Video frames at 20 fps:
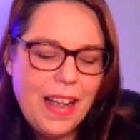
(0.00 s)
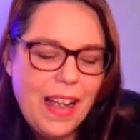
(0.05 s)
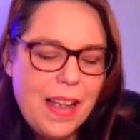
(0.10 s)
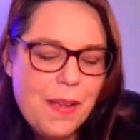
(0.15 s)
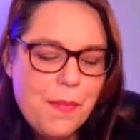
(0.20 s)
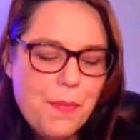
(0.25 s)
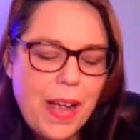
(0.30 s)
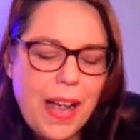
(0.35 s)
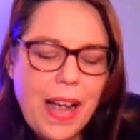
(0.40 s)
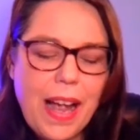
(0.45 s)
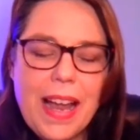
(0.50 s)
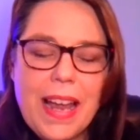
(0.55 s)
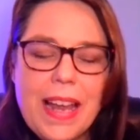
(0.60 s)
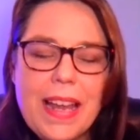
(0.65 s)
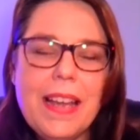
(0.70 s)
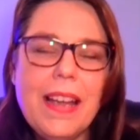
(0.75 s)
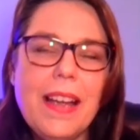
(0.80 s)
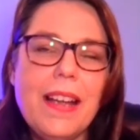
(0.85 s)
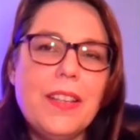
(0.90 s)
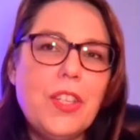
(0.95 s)

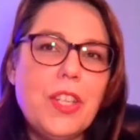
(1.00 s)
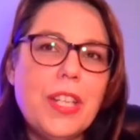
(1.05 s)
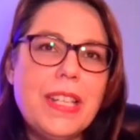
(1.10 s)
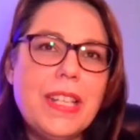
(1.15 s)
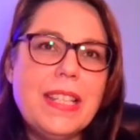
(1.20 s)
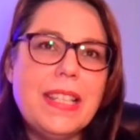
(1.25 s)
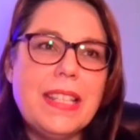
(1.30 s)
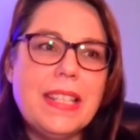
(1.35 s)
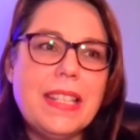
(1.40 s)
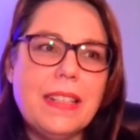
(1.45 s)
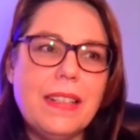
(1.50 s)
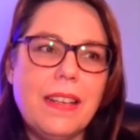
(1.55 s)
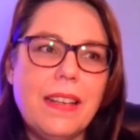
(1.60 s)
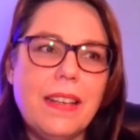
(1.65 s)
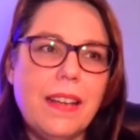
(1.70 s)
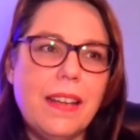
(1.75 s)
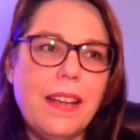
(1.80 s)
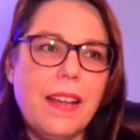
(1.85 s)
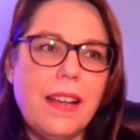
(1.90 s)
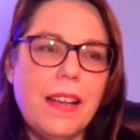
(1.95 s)
I just
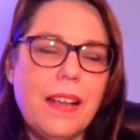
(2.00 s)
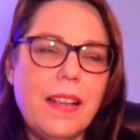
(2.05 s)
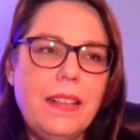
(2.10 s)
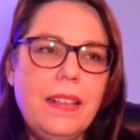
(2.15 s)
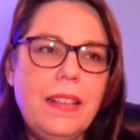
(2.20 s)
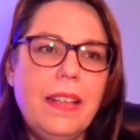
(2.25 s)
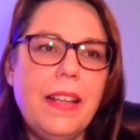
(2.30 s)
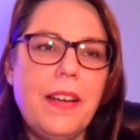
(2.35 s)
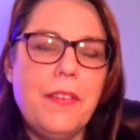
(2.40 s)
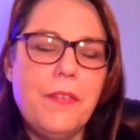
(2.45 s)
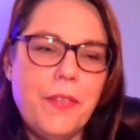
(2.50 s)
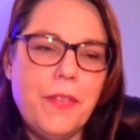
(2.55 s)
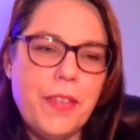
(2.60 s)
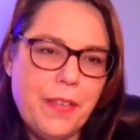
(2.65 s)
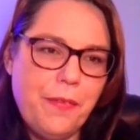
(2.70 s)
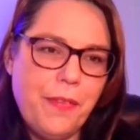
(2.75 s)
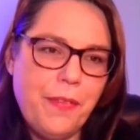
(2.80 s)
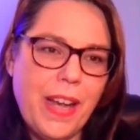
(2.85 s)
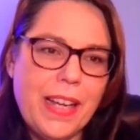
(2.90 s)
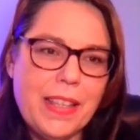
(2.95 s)
love
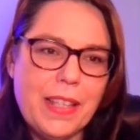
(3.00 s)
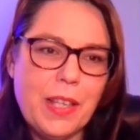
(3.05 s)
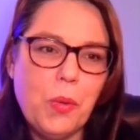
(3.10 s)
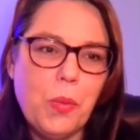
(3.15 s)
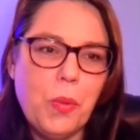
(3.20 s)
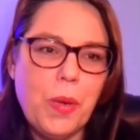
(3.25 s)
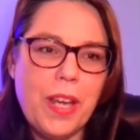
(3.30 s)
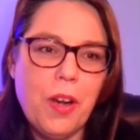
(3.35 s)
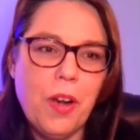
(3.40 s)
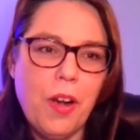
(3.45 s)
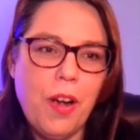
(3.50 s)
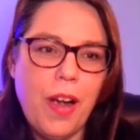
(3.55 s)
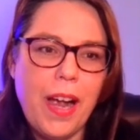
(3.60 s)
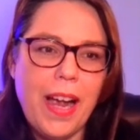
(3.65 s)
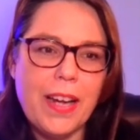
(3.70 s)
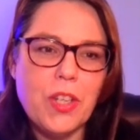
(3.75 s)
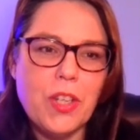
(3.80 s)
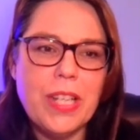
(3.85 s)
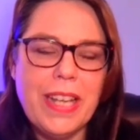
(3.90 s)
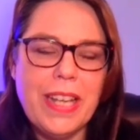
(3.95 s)
the fact that we are
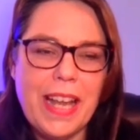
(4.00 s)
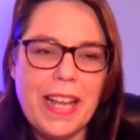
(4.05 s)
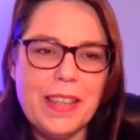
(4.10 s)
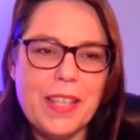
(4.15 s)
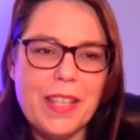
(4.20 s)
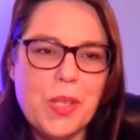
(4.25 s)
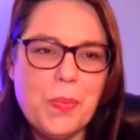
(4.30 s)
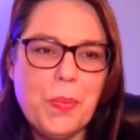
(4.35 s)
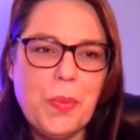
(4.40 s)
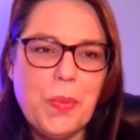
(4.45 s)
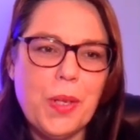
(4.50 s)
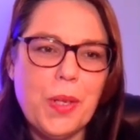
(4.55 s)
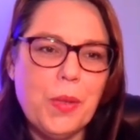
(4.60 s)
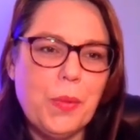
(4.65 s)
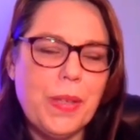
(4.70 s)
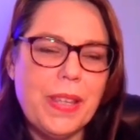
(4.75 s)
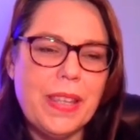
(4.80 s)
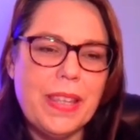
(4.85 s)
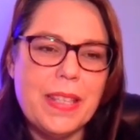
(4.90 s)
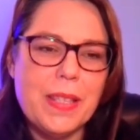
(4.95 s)
actually at this
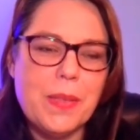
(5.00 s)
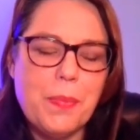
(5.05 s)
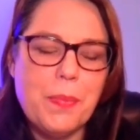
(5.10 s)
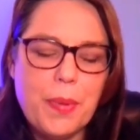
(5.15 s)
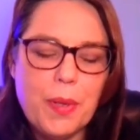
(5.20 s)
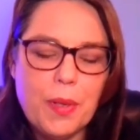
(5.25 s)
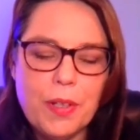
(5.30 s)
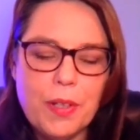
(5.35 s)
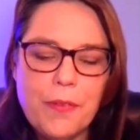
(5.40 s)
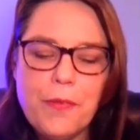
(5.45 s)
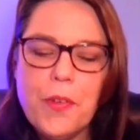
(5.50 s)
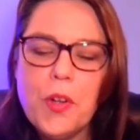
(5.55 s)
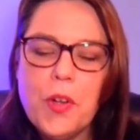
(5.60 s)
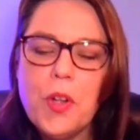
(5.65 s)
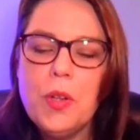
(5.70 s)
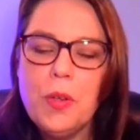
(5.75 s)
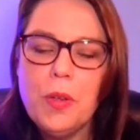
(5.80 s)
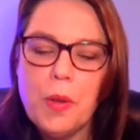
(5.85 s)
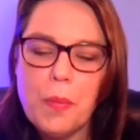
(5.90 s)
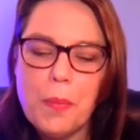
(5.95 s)
point with this
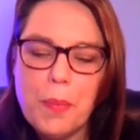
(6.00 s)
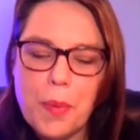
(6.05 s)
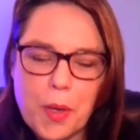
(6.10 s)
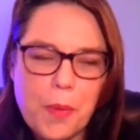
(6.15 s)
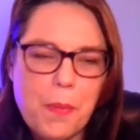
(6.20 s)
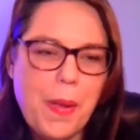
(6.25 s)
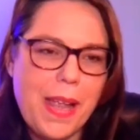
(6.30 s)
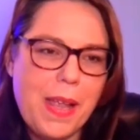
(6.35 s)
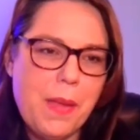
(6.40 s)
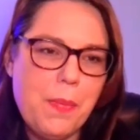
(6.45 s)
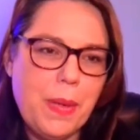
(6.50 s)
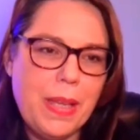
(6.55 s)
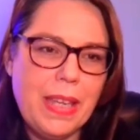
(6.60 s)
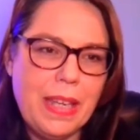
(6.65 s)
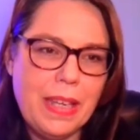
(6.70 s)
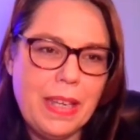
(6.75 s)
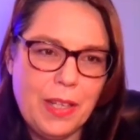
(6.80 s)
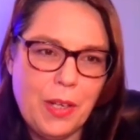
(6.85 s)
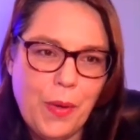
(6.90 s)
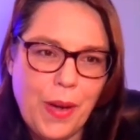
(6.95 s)
beautiful book
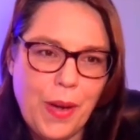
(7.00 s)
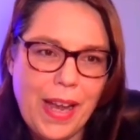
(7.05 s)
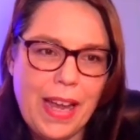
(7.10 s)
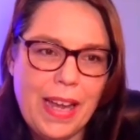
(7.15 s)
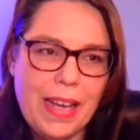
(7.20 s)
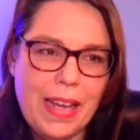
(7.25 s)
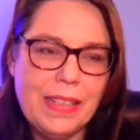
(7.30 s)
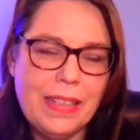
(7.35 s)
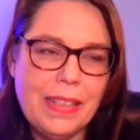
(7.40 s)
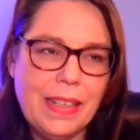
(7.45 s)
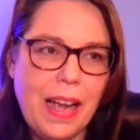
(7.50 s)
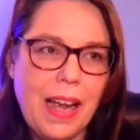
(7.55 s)
baby in your hand.